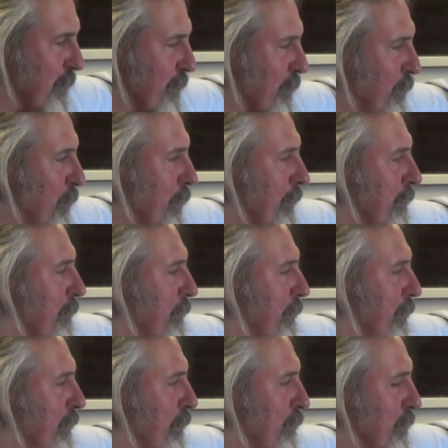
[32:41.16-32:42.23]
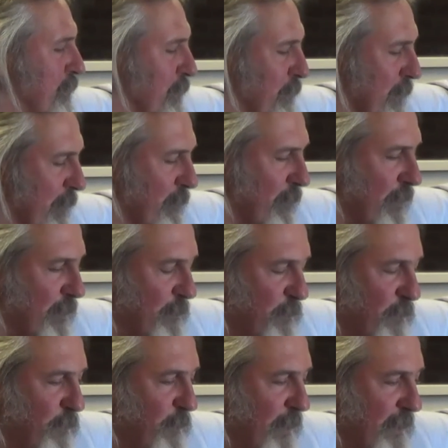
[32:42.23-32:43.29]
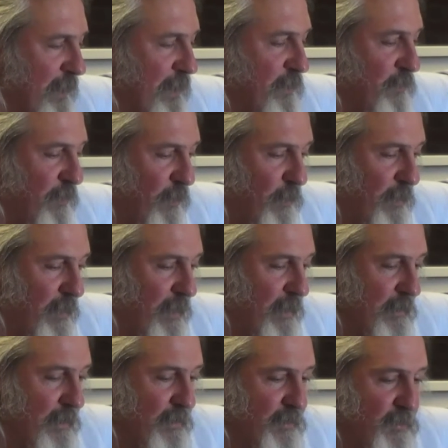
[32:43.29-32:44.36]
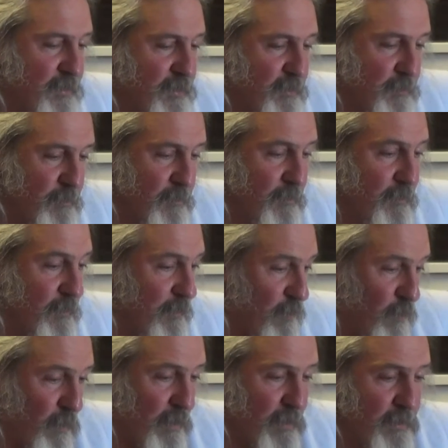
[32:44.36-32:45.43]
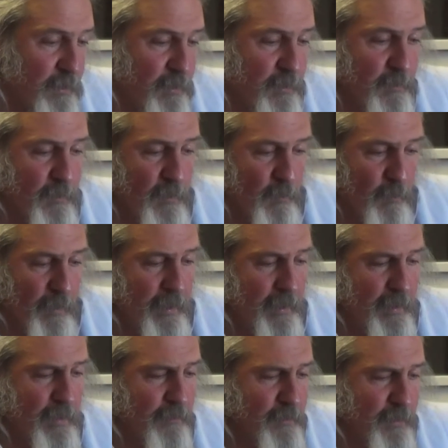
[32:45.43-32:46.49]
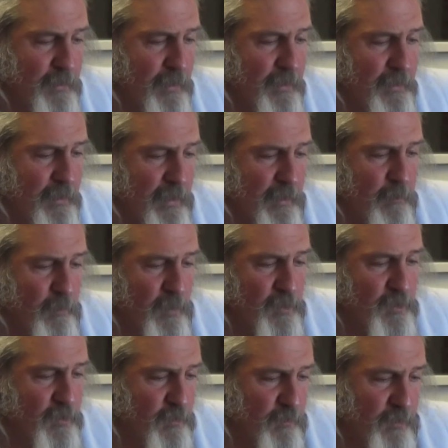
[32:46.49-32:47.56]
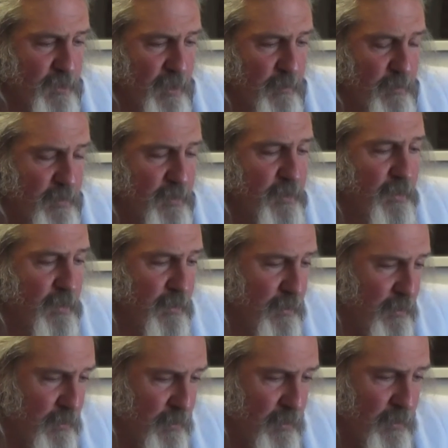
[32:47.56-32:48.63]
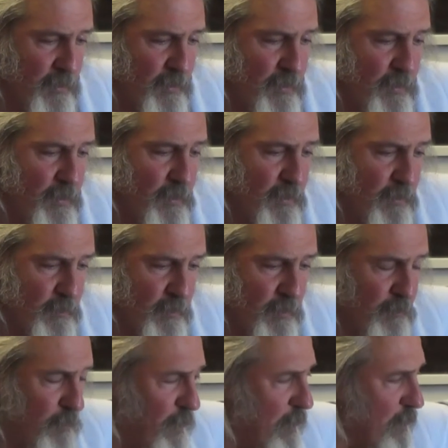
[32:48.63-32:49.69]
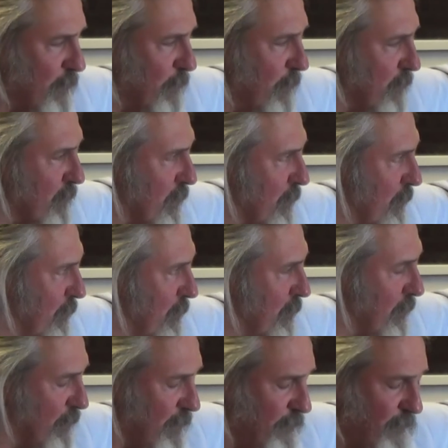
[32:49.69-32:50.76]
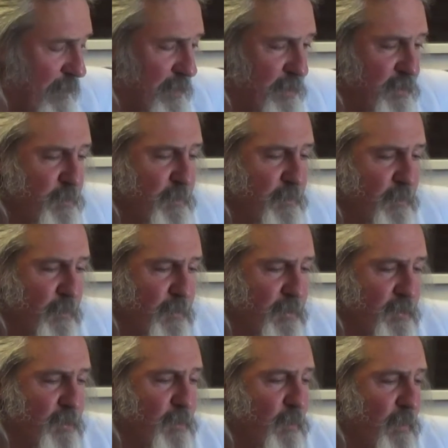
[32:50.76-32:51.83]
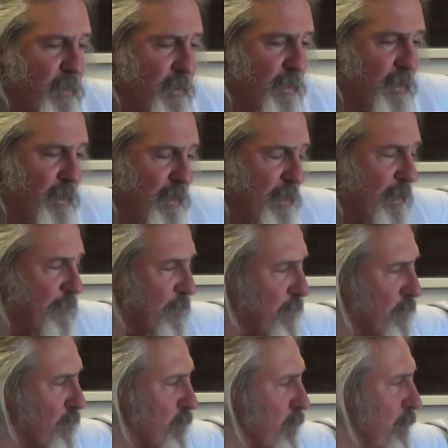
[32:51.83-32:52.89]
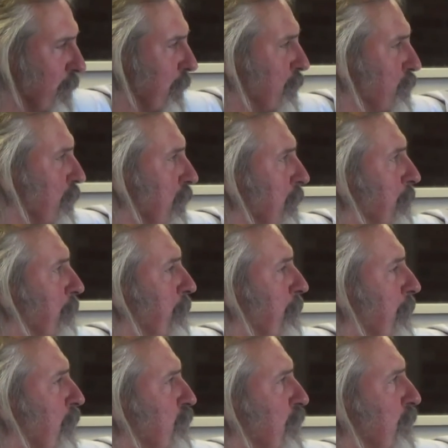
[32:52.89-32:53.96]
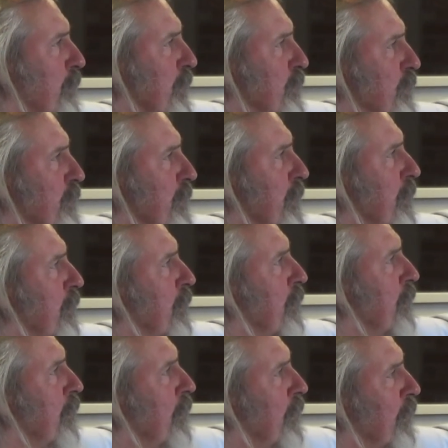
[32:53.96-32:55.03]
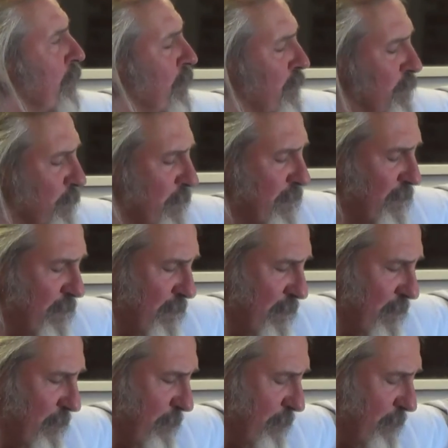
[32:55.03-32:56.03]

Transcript: of the court. You know, I said, when I'm ready to move my case forward, I'll let the court clerk aware of the day that I wish to summons the wrongdoers, the defendants, before this court, and I'll have a jury trial, trial by jury. So what, he, uh,